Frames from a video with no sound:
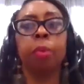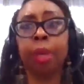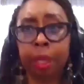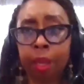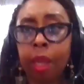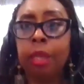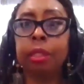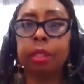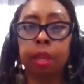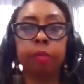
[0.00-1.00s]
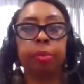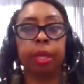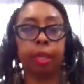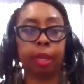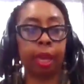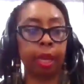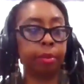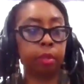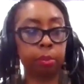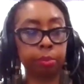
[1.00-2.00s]
because of being
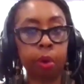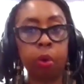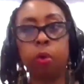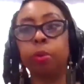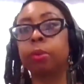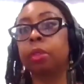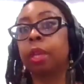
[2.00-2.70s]
able to post